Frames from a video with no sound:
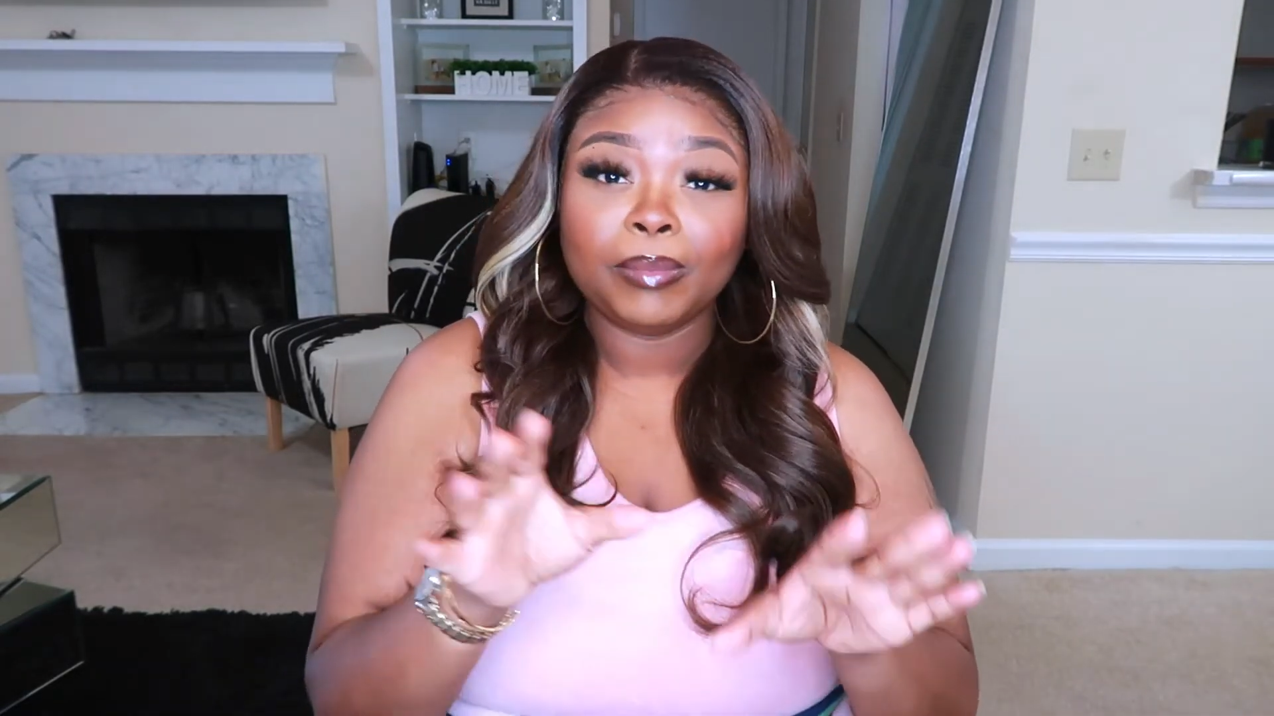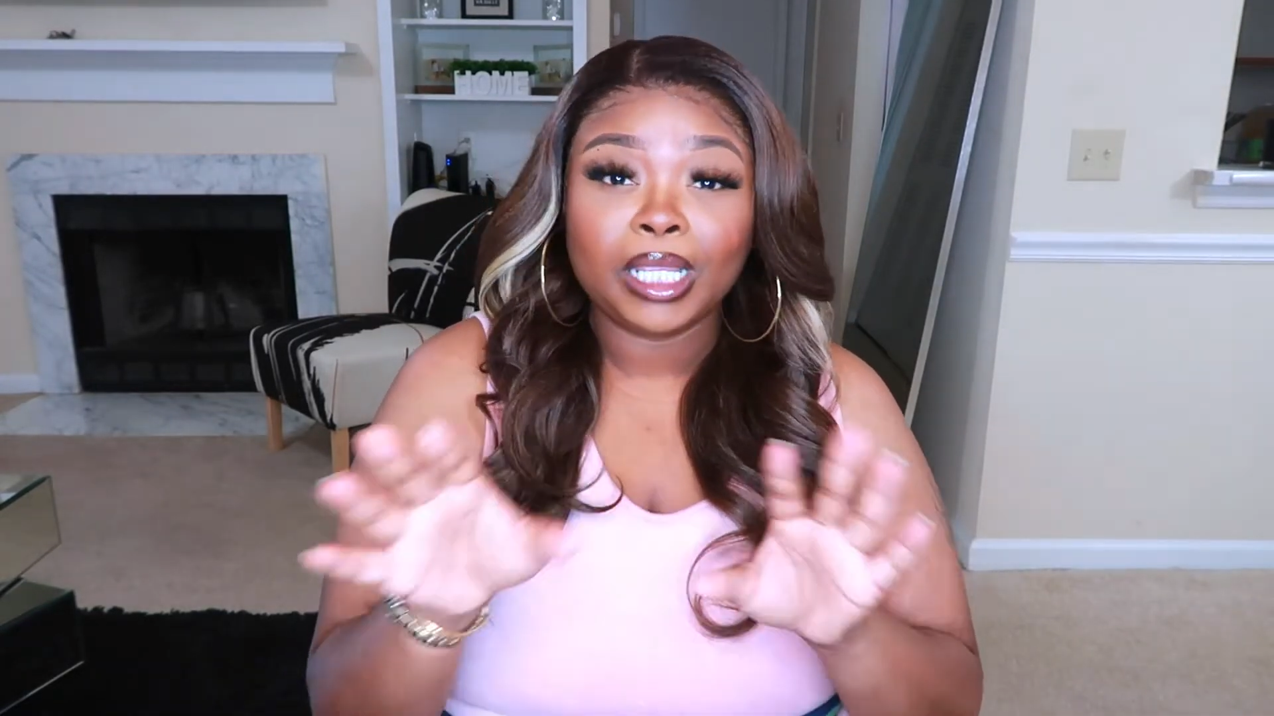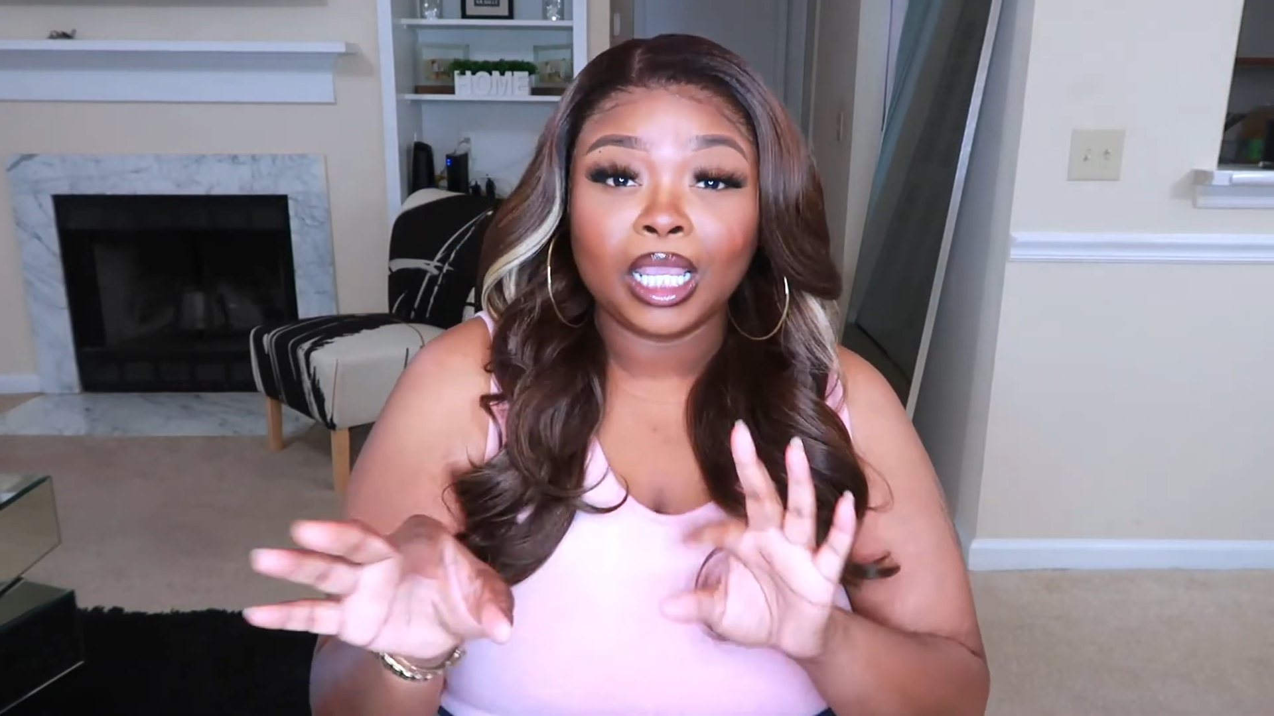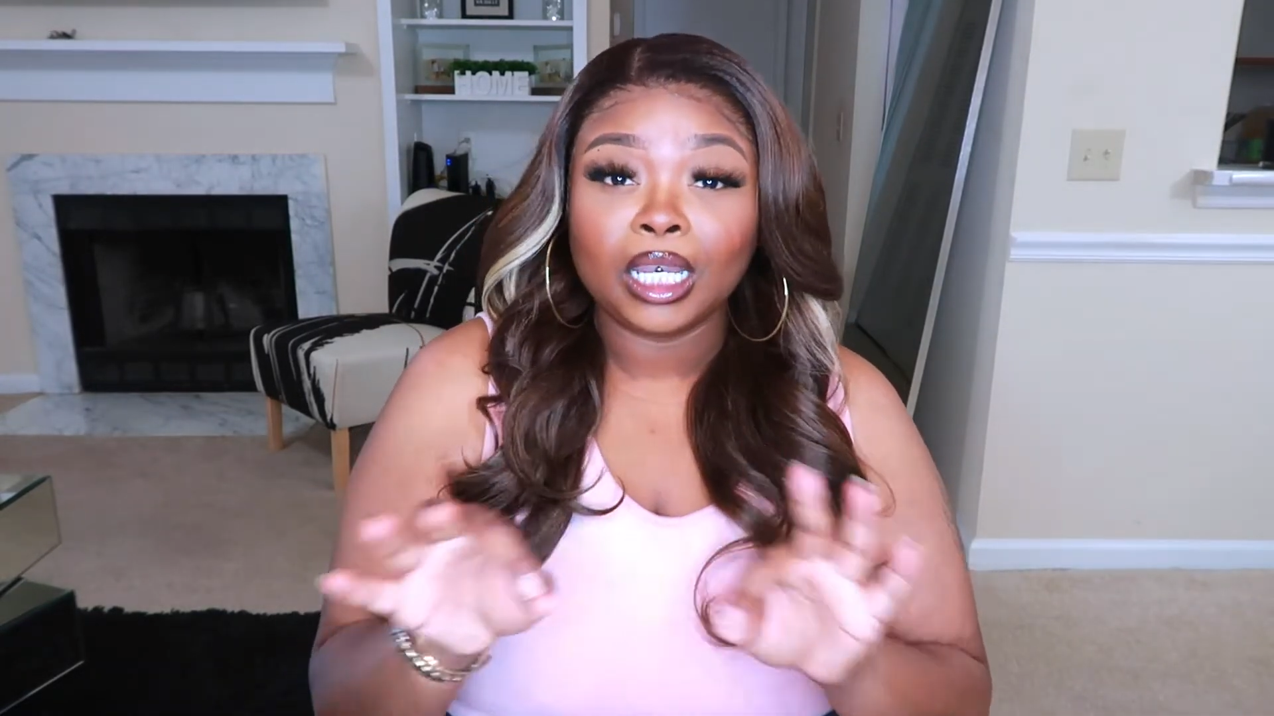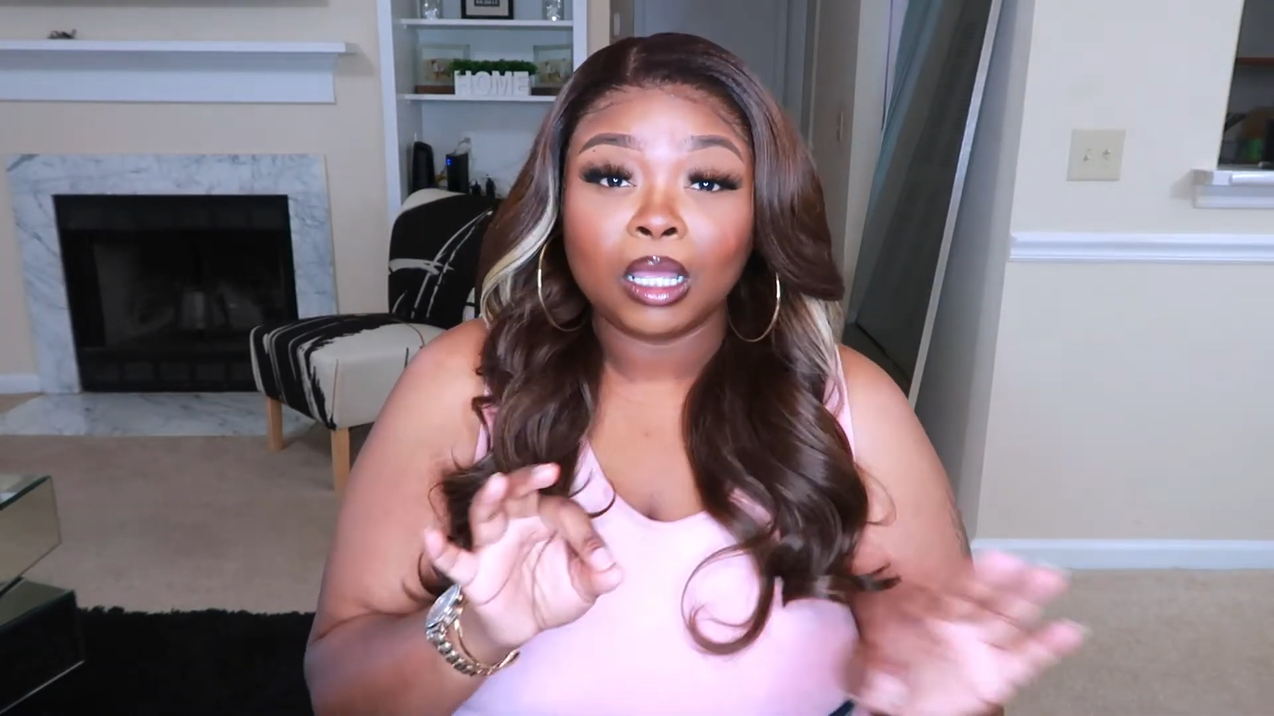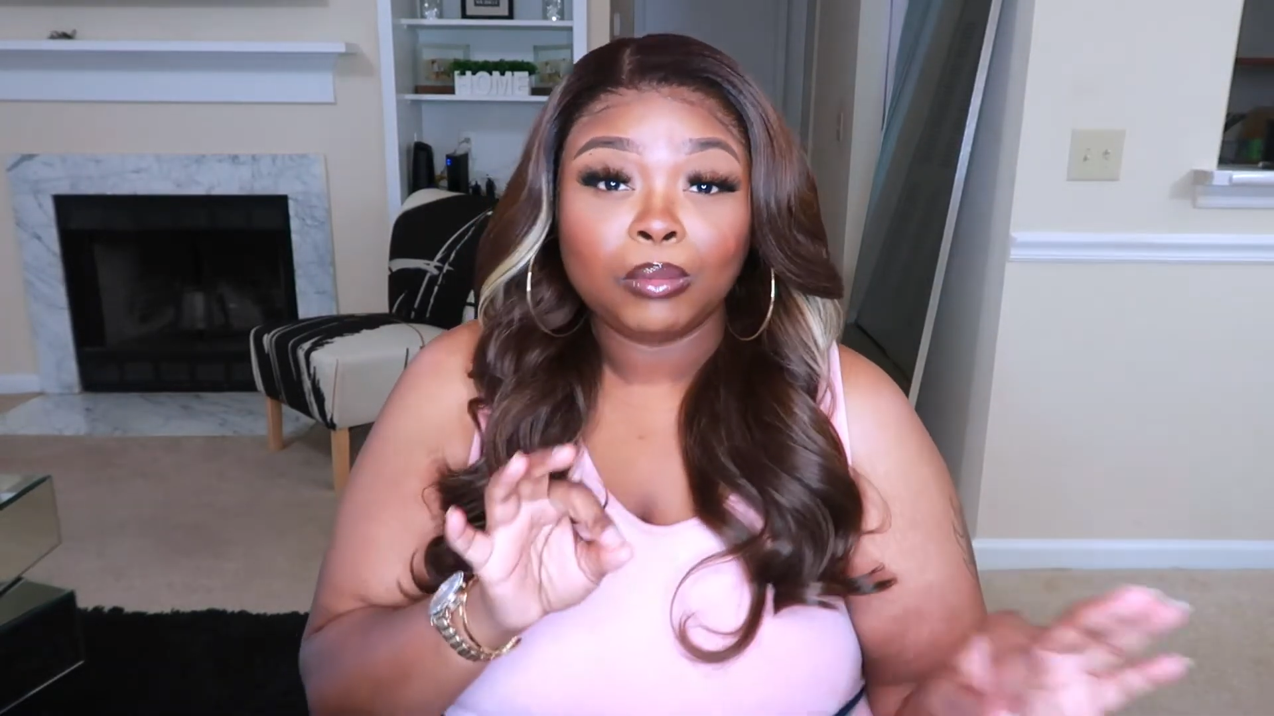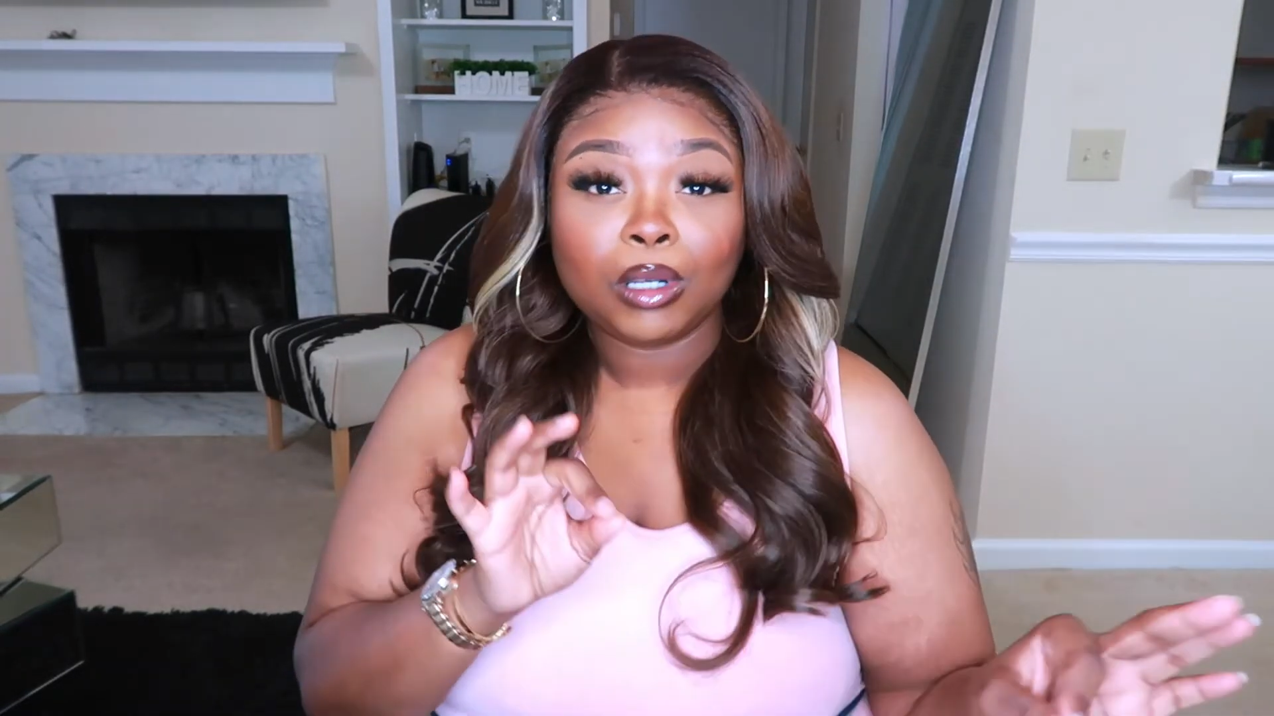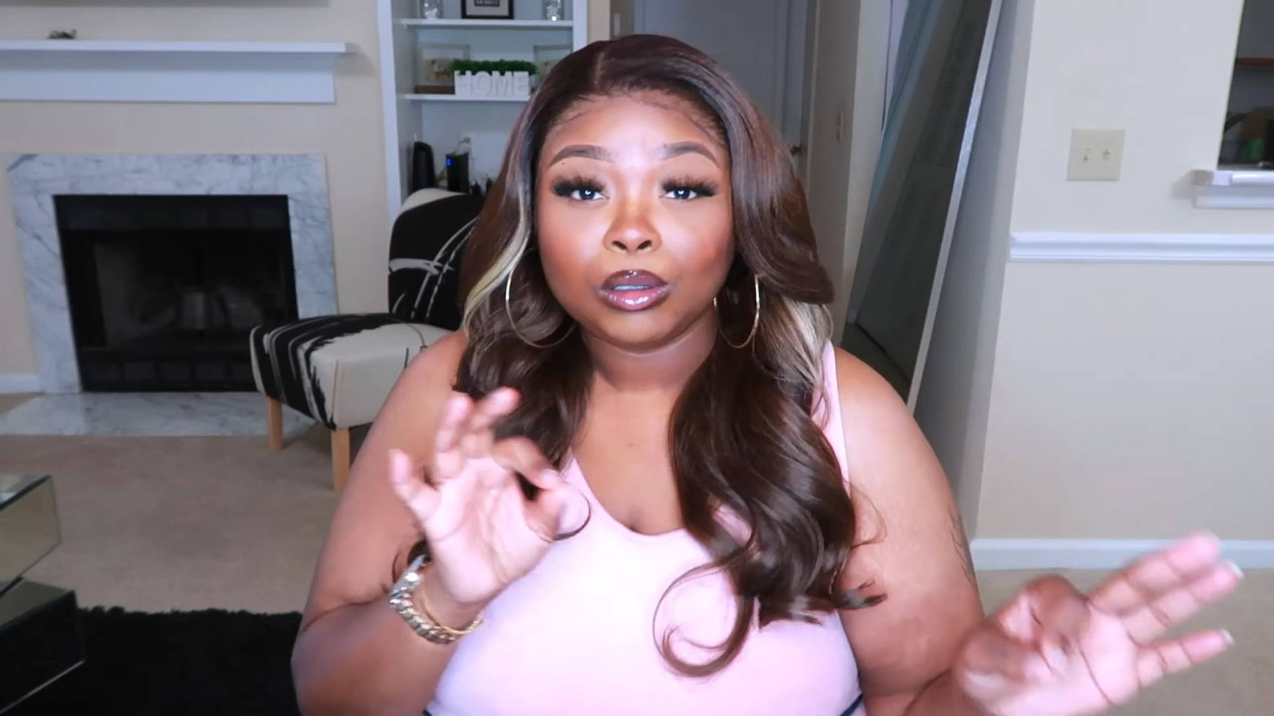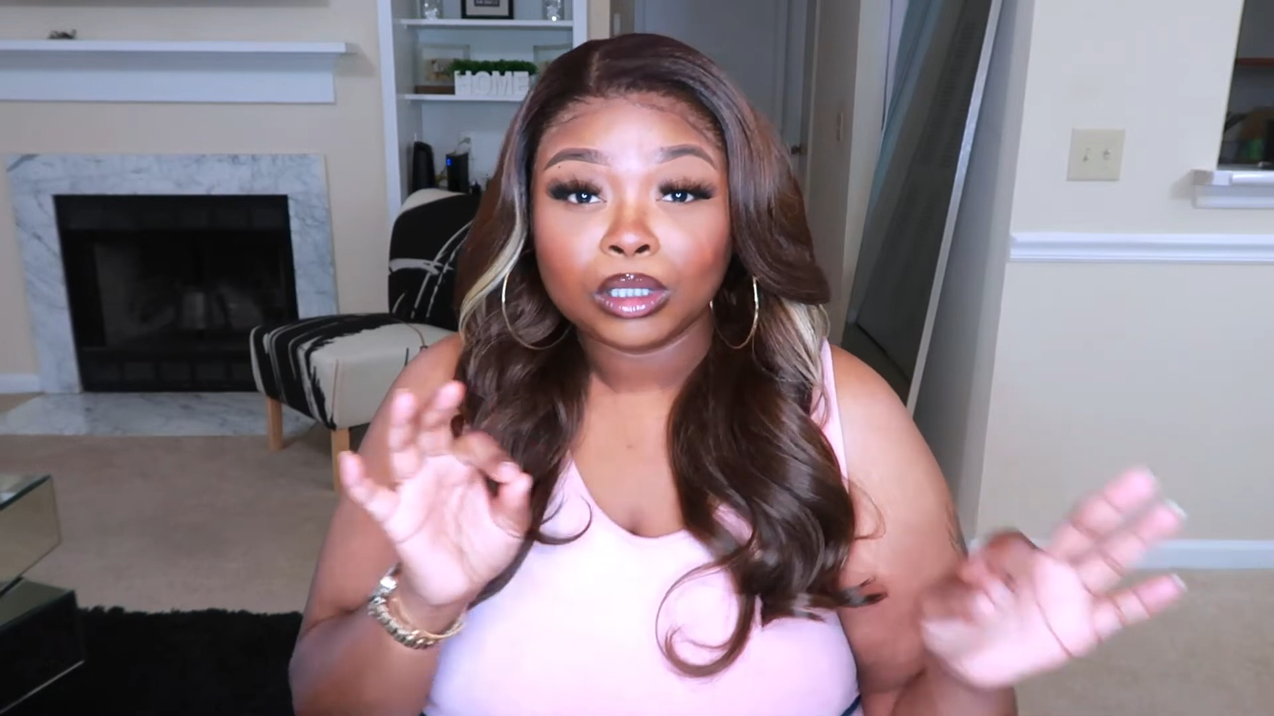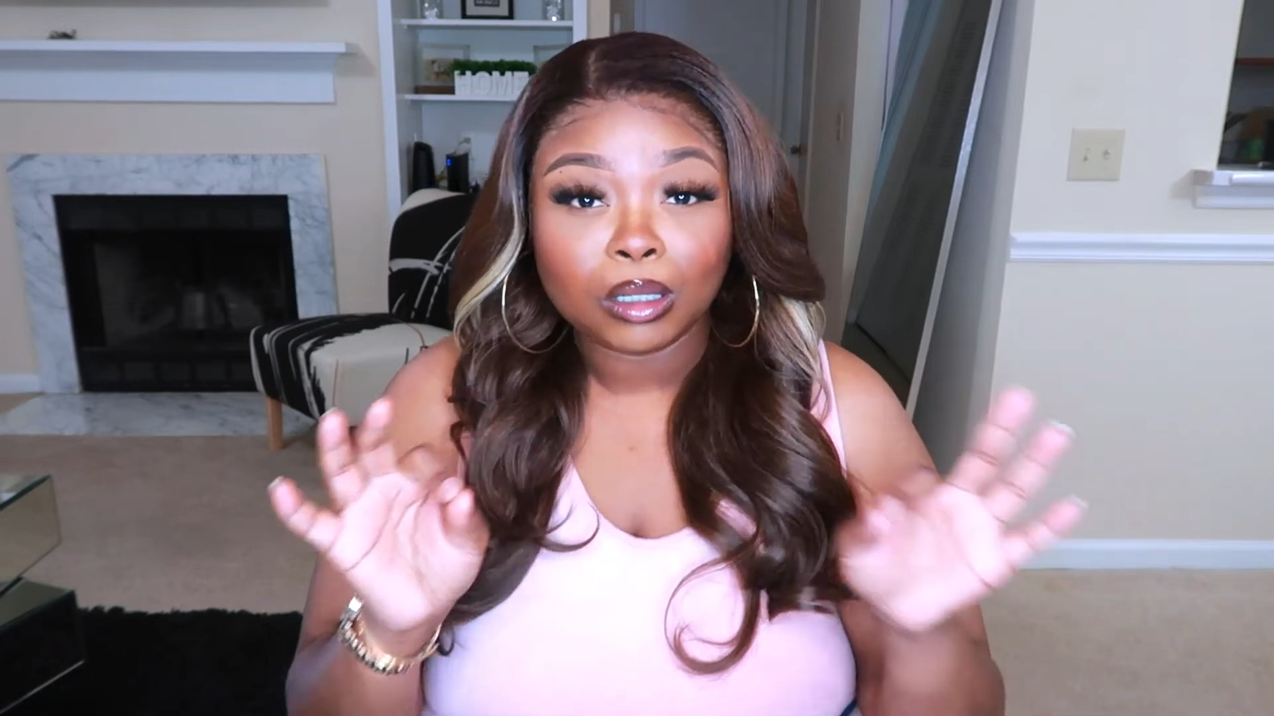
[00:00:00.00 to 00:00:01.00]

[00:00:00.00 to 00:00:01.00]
be getting up close